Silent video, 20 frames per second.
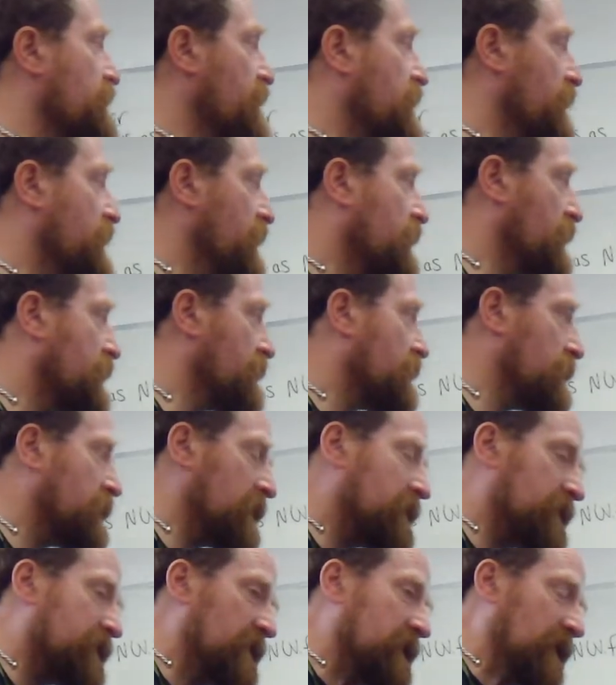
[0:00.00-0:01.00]
standing their own,
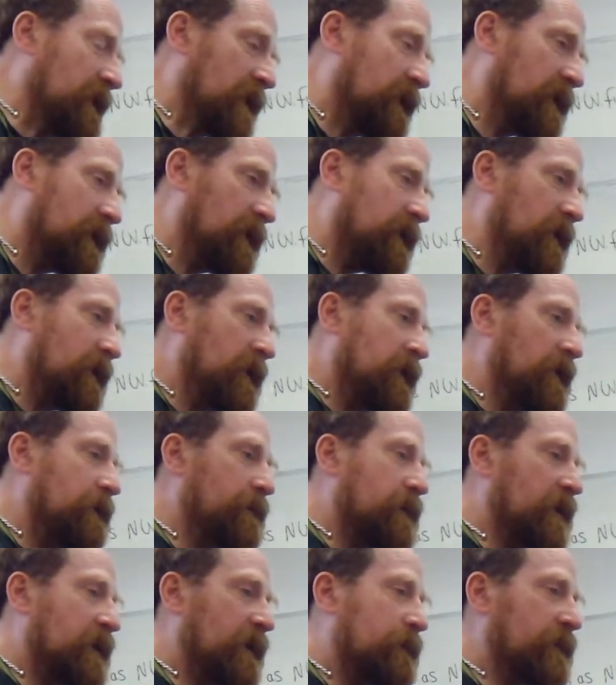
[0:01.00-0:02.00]
and
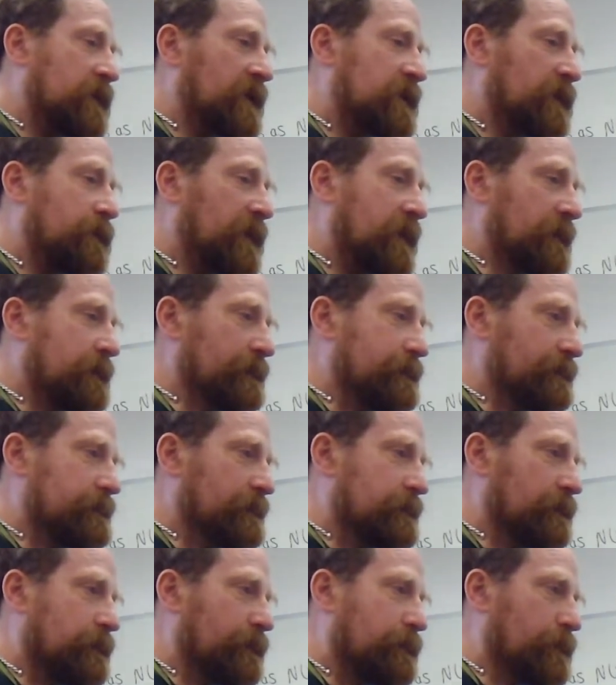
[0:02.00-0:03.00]
became a little bit
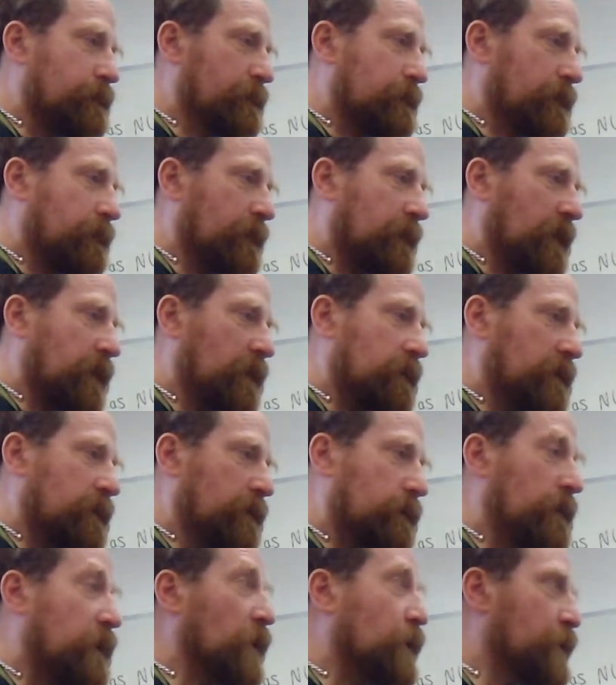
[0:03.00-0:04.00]

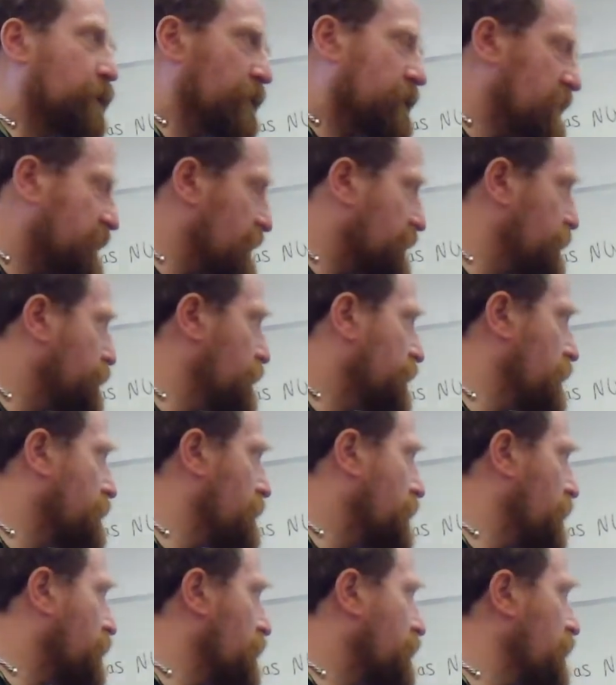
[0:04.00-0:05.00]
murderous, to put it
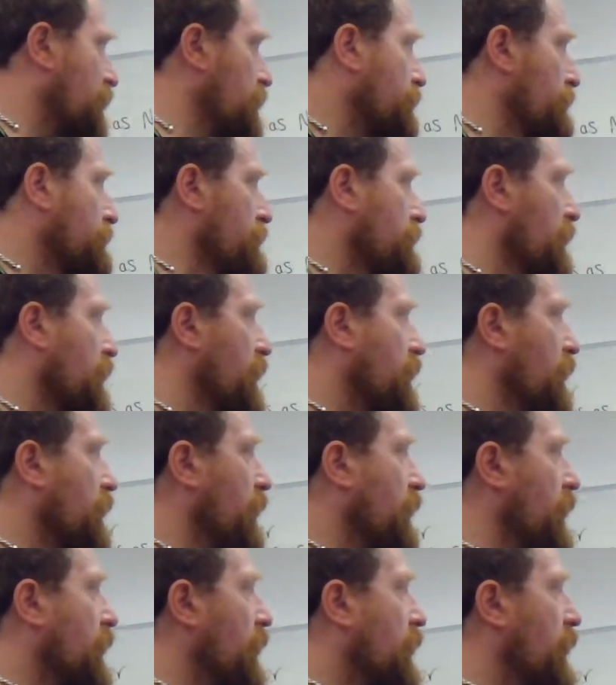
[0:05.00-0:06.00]
mildly.
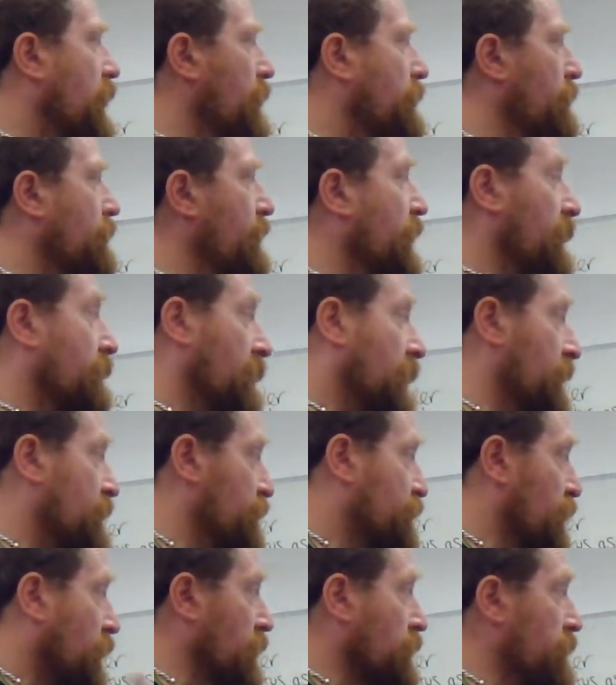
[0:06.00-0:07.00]
That
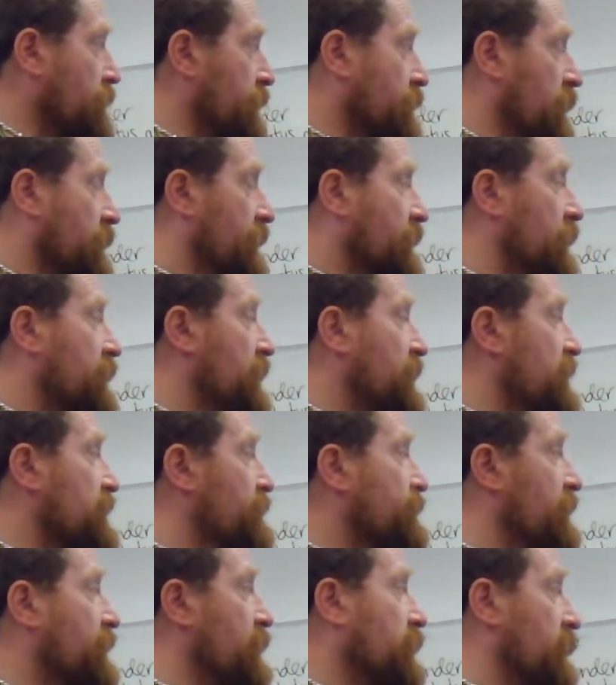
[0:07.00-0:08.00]
raged on for a few years
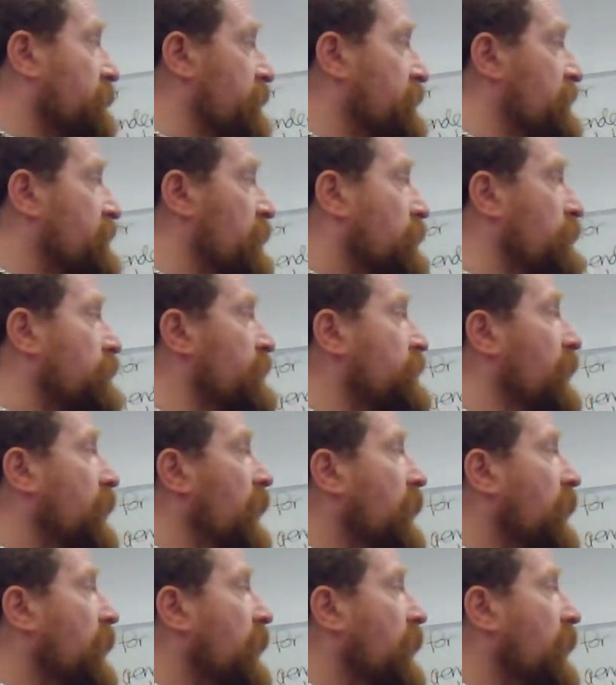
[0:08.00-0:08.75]
before it resolved.